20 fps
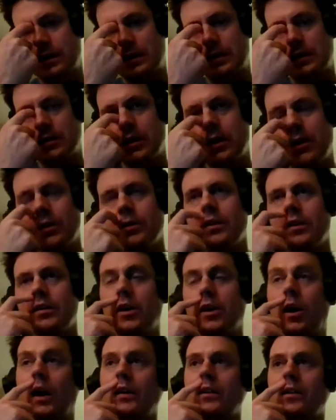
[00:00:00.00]
No,
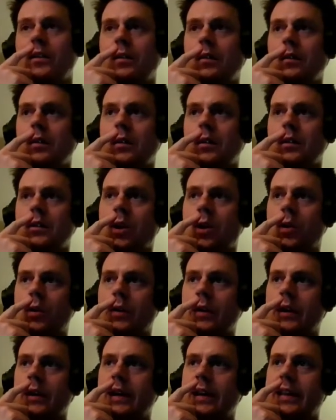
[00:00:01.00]
I
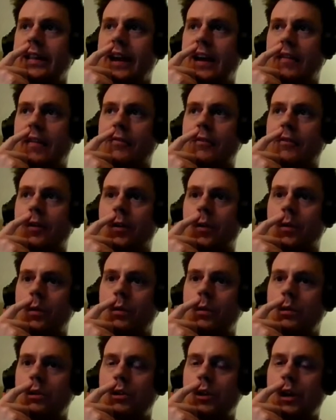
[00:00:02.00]
totally get that. For the
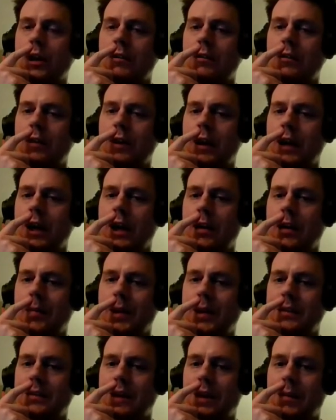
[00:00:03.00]
horror genre, that kind of
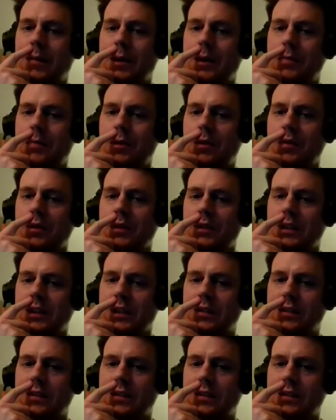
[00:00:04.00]
makes perfect but sense.